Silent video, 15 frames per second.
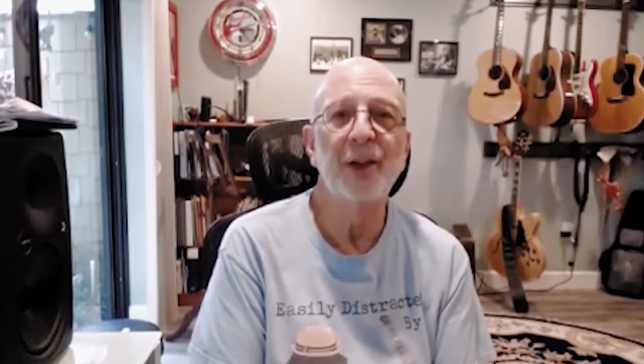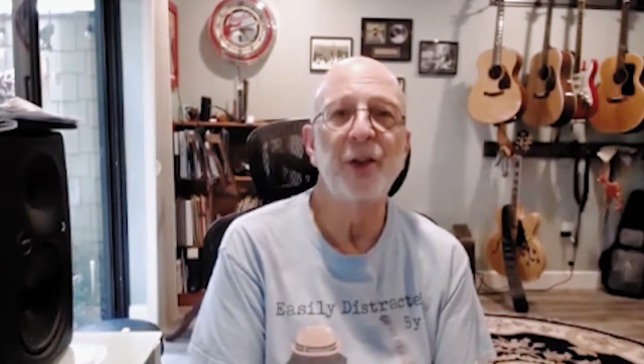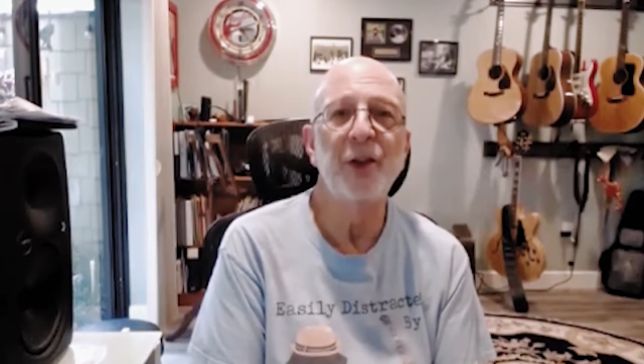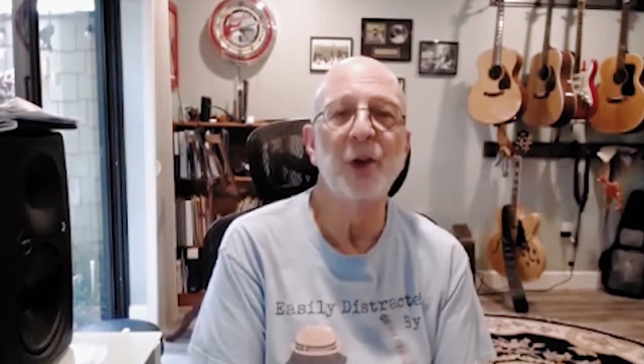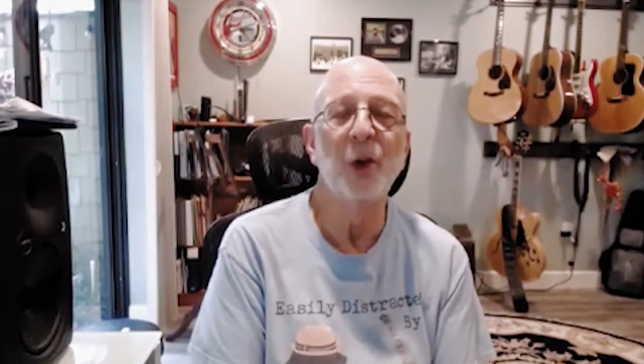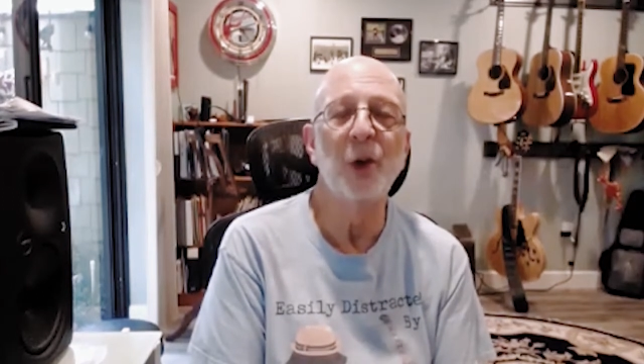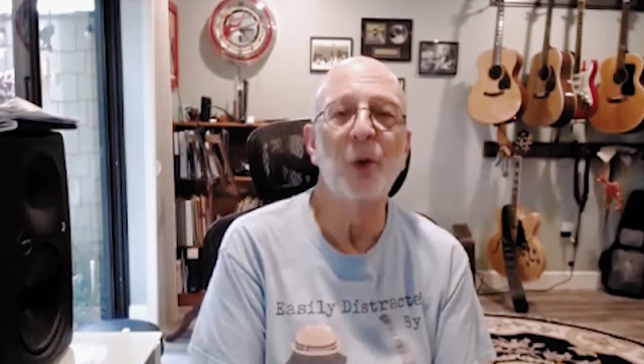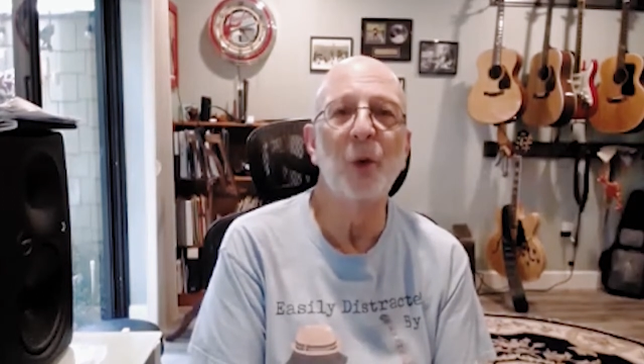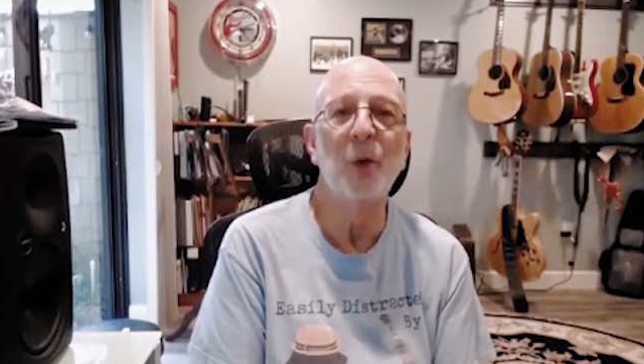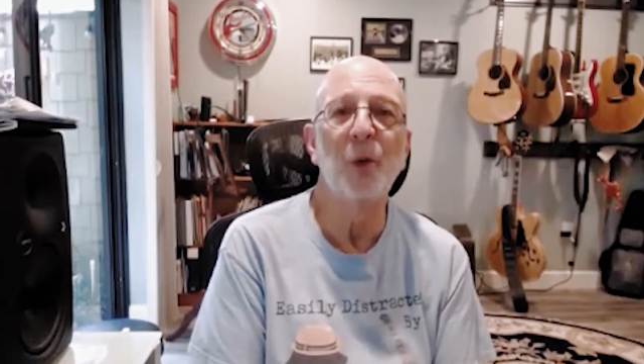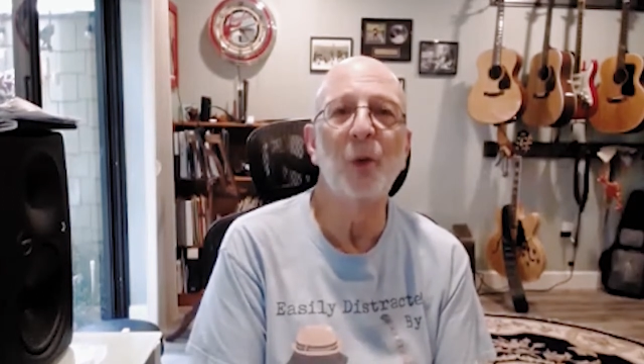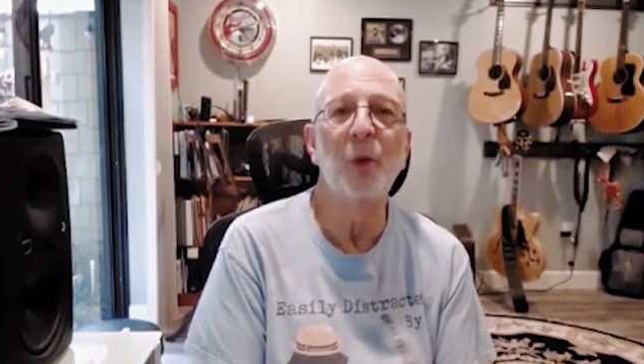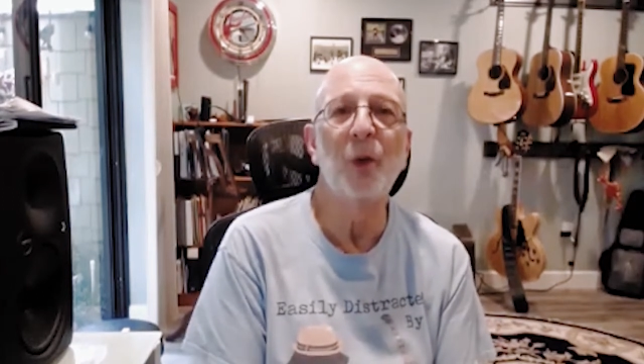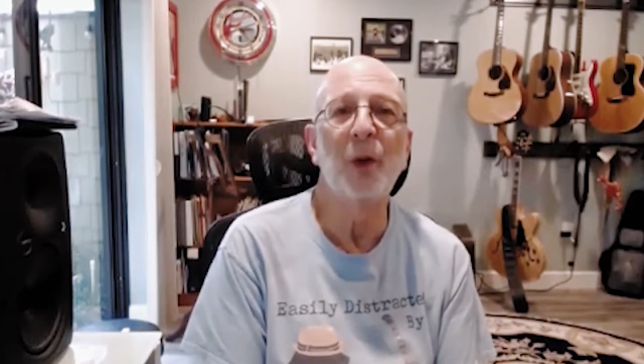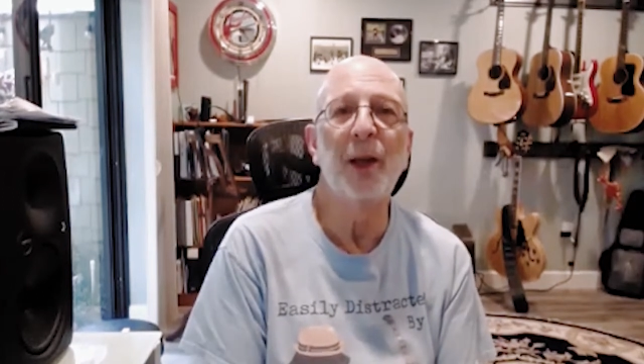
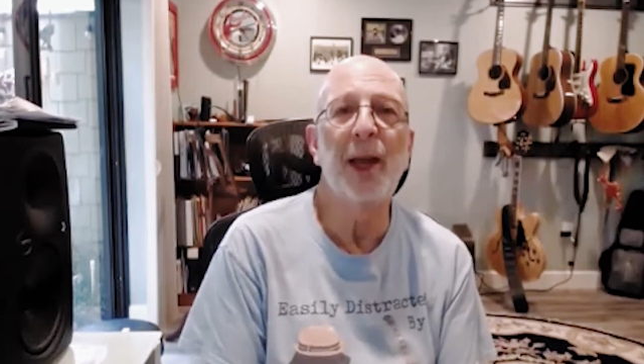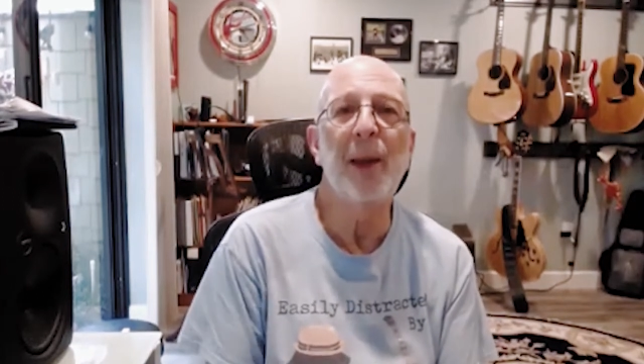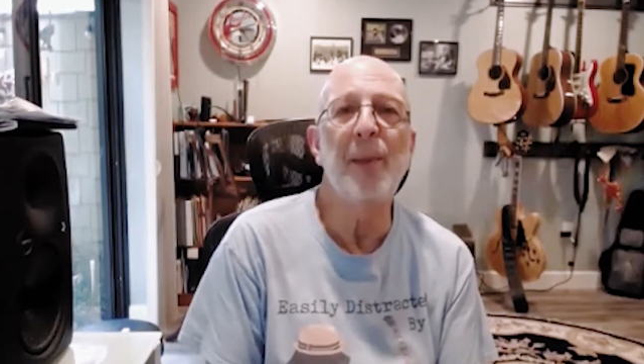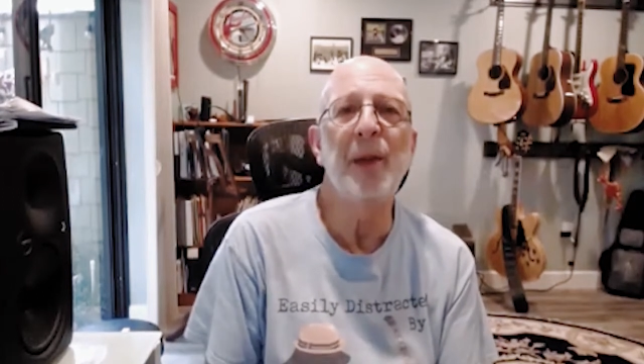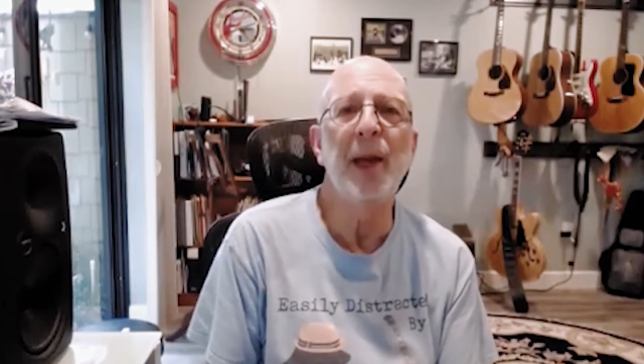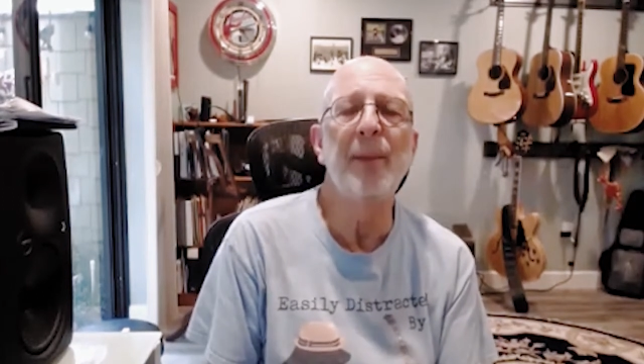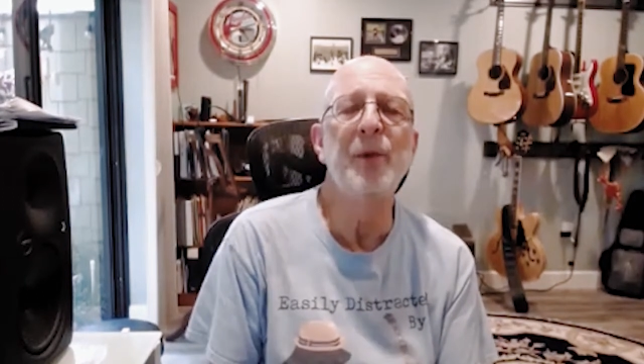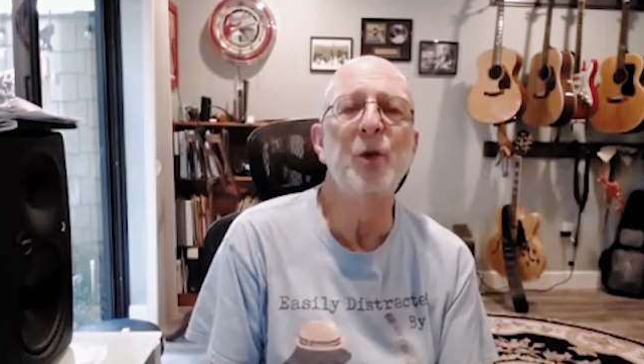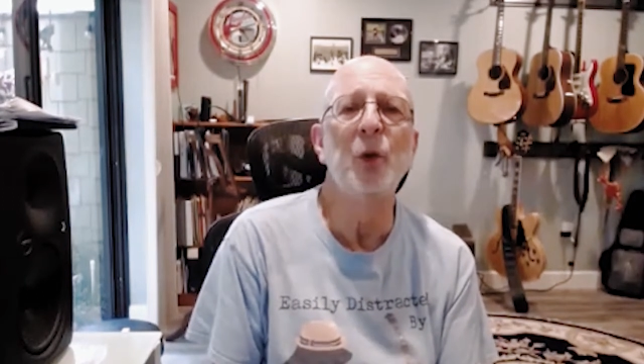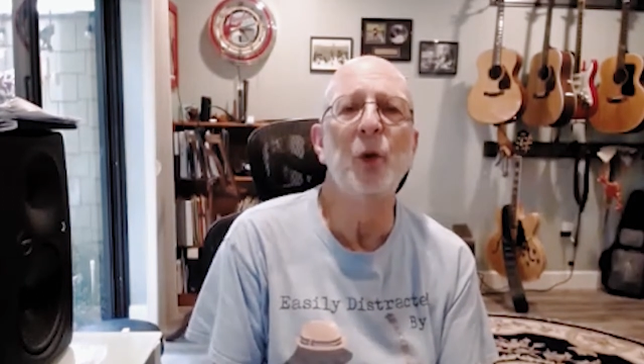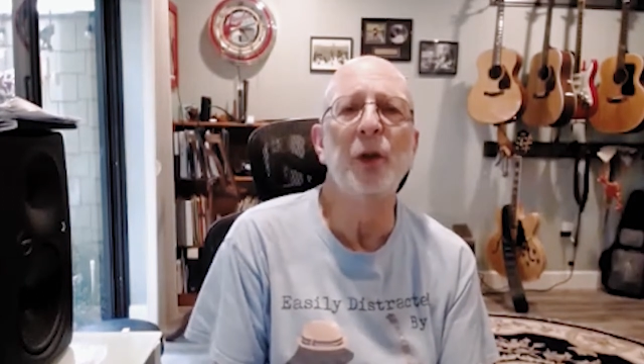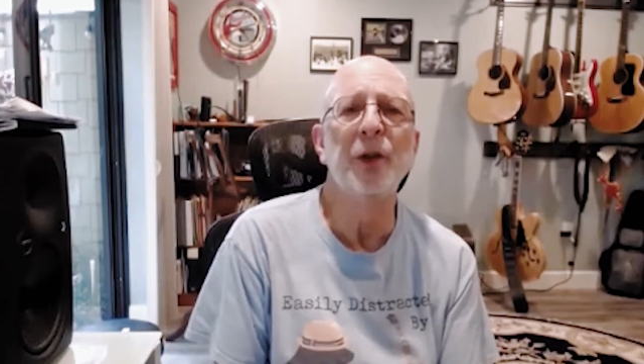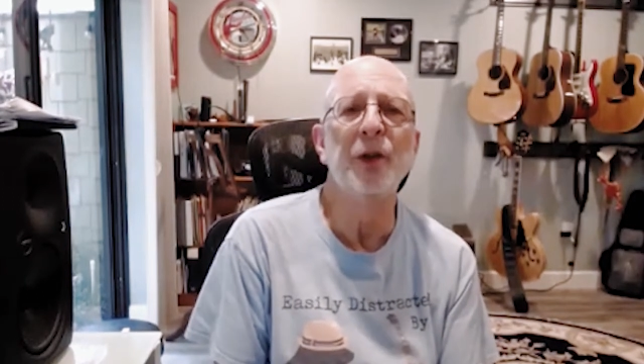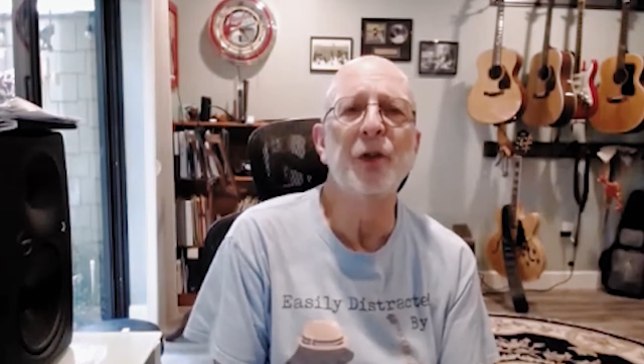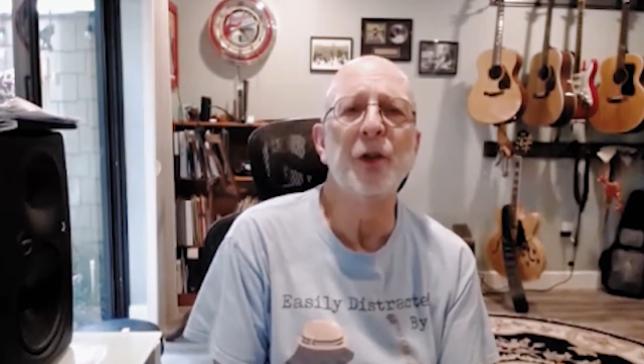So the APM
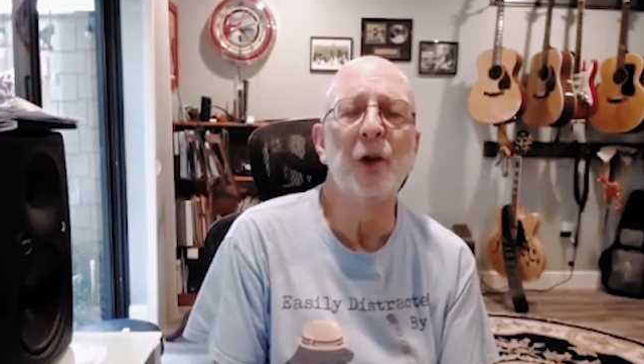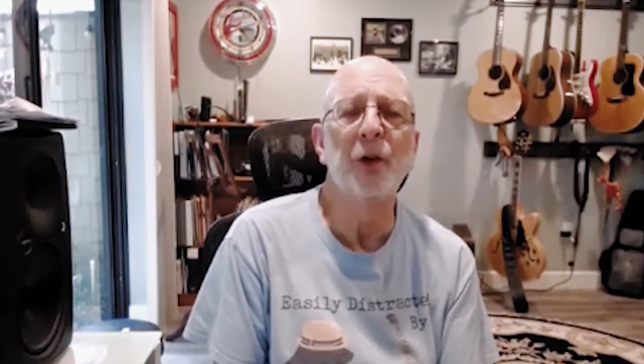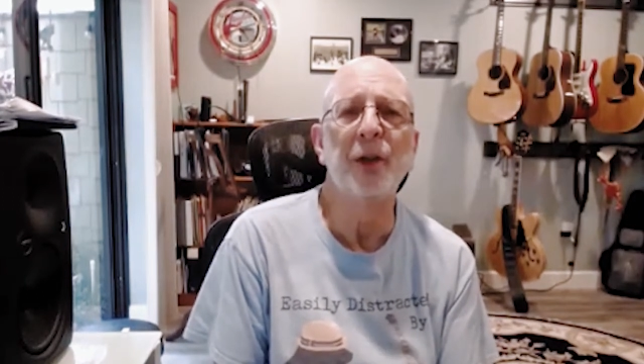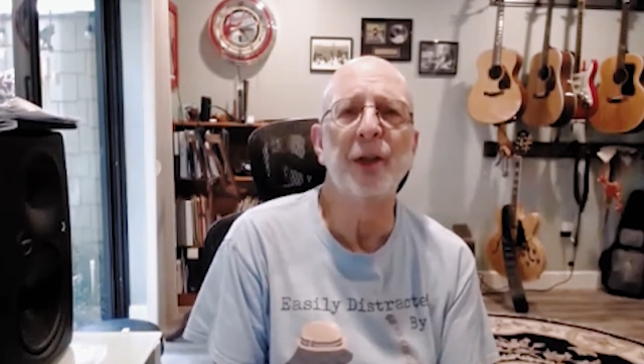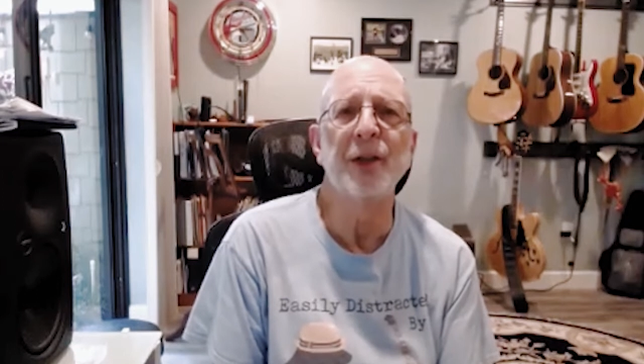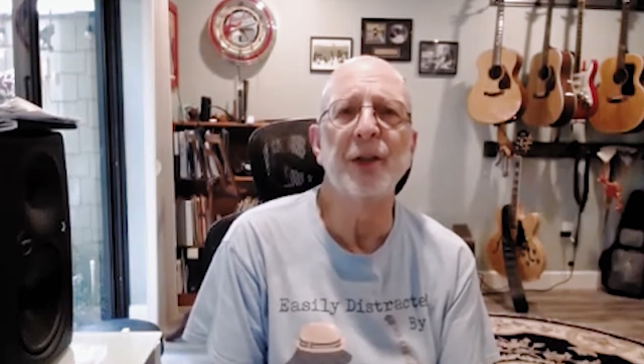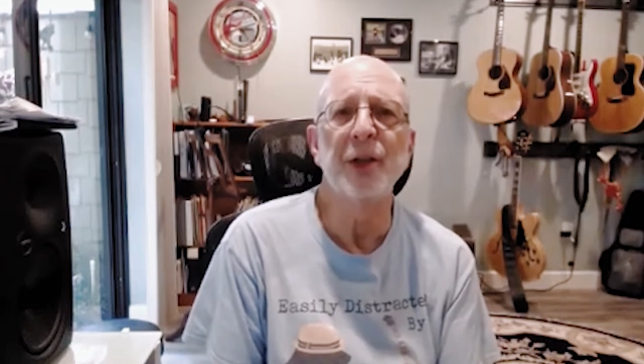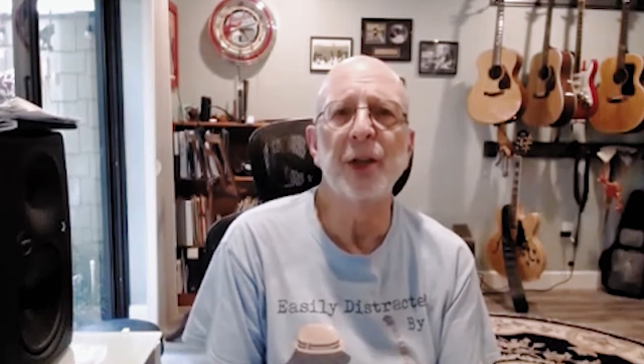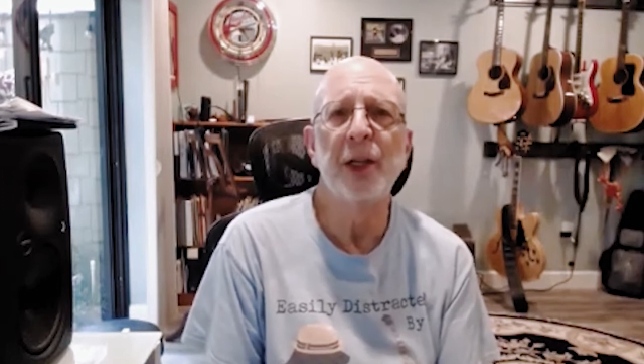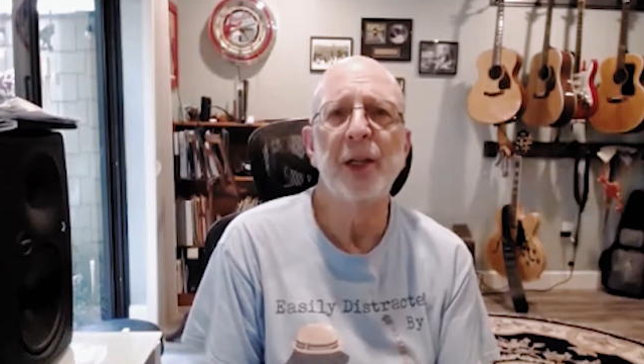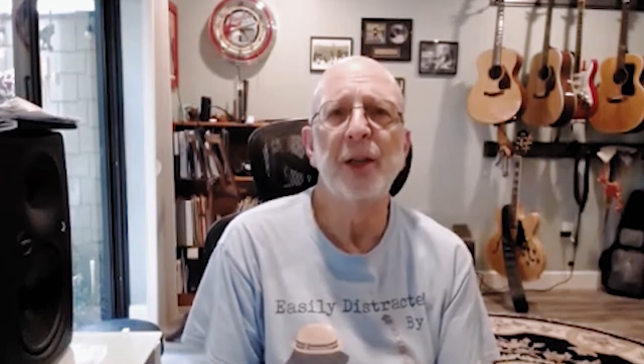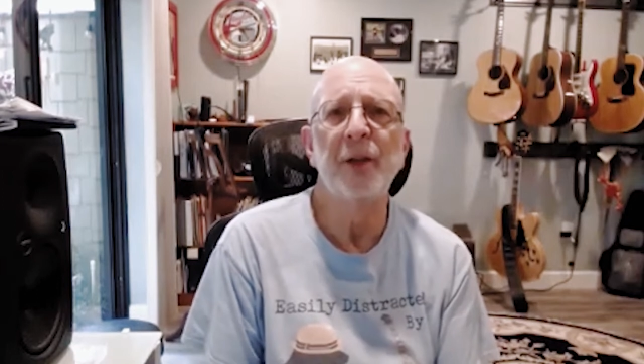tool has told us